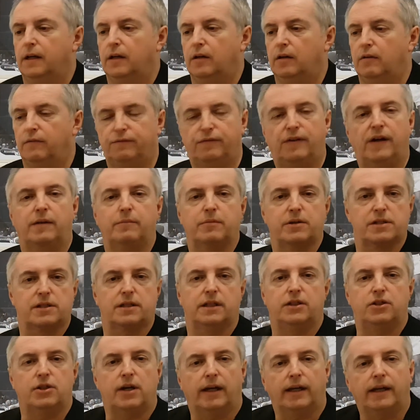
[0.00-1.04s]

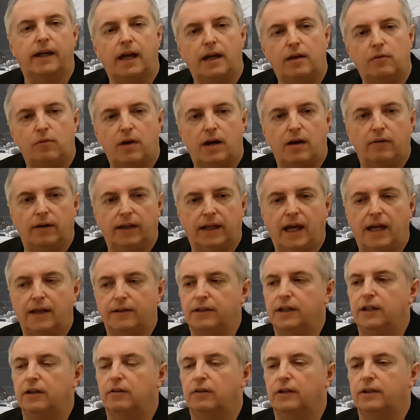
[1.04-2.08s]
Famously, J.K. Rowling had
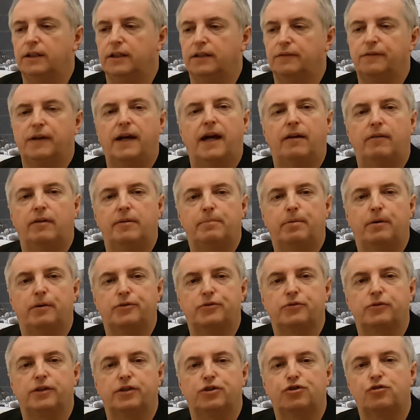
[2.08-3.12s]
the idea for Harry
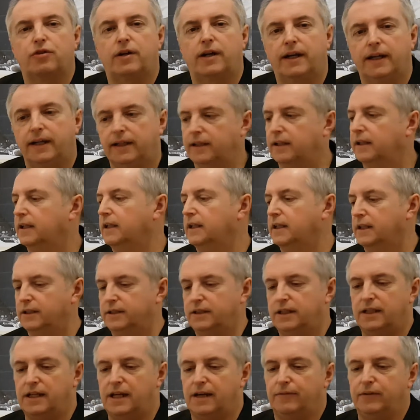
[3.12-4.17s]
Potter on a train,
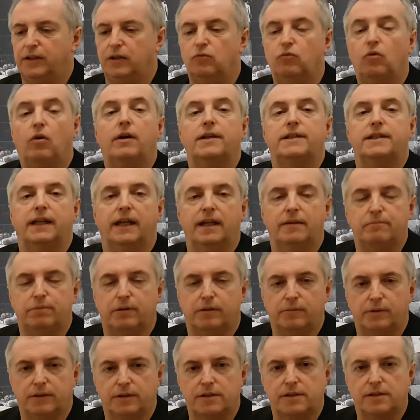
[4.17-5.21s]
didn't have any writing
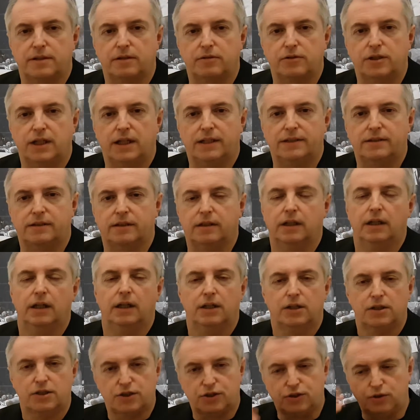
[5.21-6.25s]
implements, so she had to
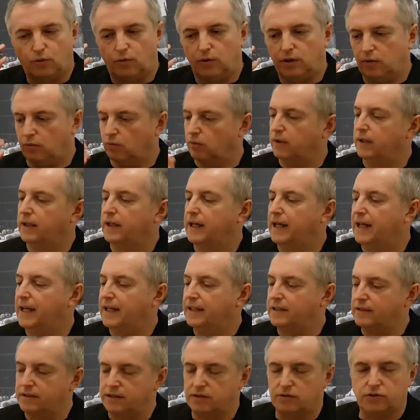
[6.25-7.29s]
store it all in her
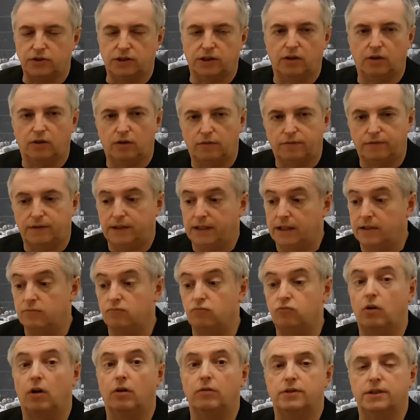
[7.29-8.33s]
head until she got off and then
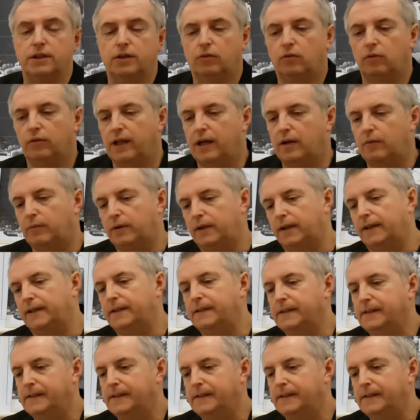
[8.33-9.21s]
wrote it all that way.